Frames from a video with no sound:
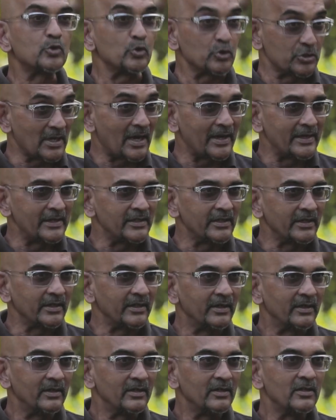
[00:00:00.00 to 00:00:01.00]
society.
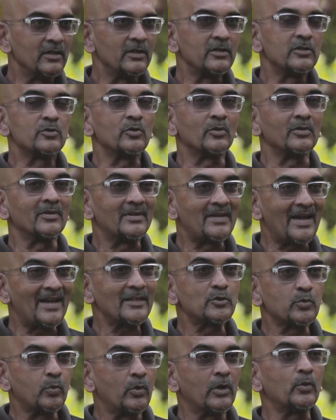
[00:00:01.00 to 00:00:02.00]
So
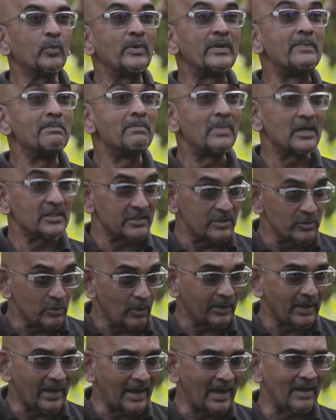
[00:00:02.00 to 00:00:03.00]
that's what we must
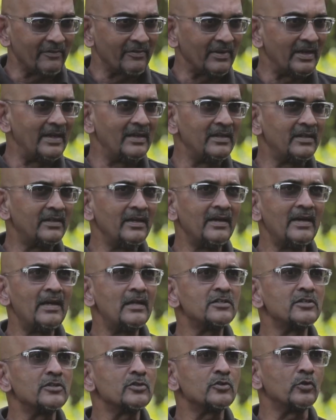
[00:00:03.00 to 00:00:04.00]
not have. Anything
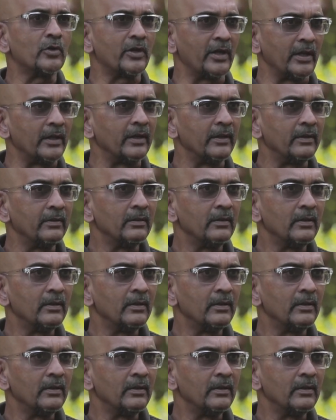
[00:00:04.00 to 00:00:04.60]
else is okay.